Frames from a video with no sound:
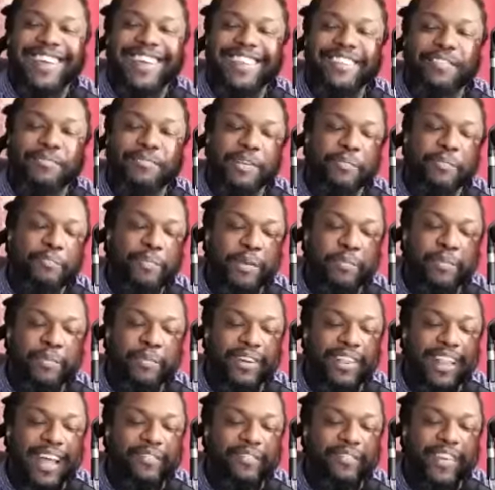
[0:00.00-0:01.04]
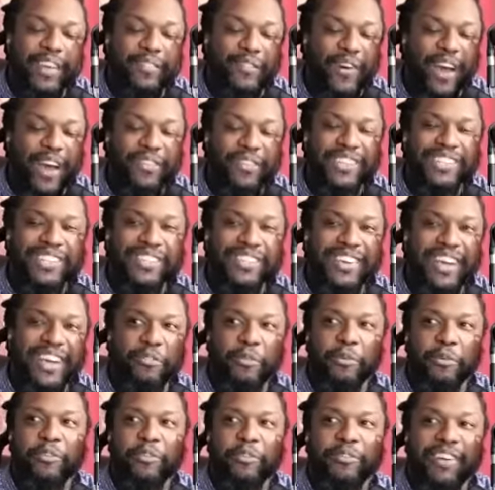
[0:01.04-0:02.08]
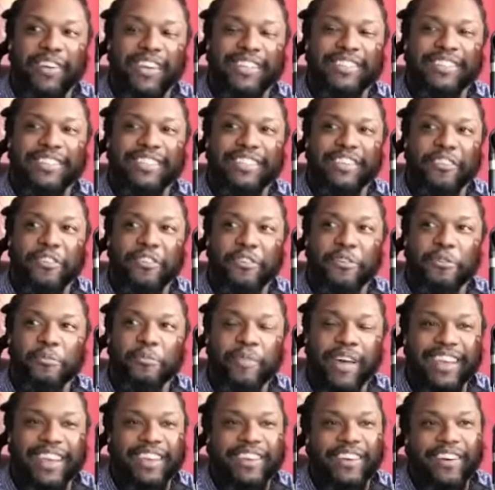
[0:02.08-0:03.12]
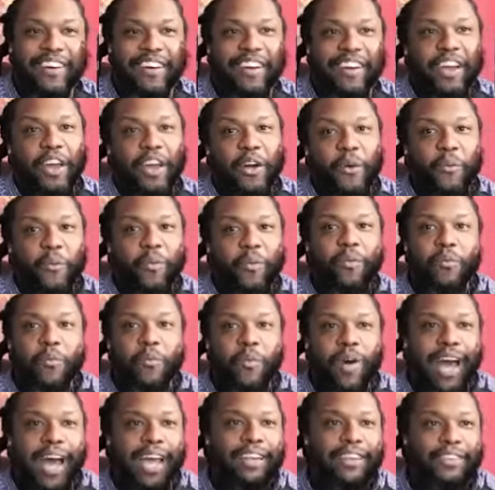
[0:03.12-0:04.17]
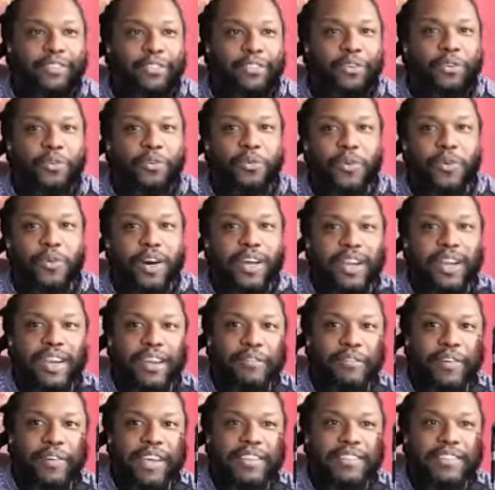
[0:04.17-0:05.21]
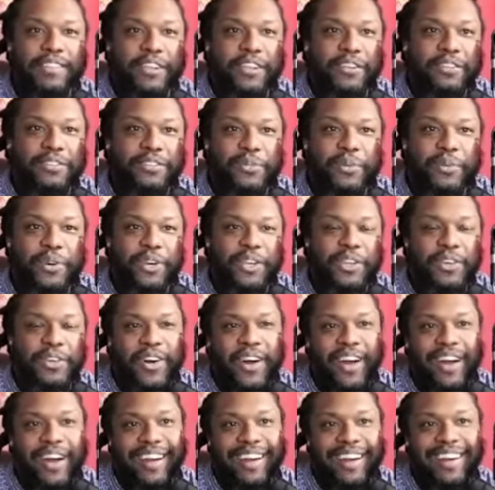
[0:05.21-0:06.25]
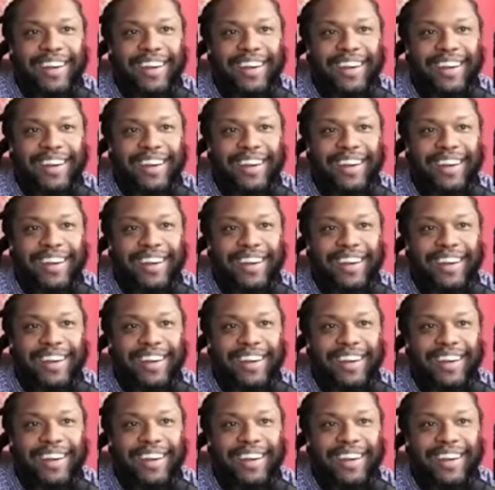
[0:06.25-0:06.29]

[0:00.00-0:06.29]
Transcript: some people are like, man, why would you ever invest in your own backyard? Why do you want to invest close to where you are?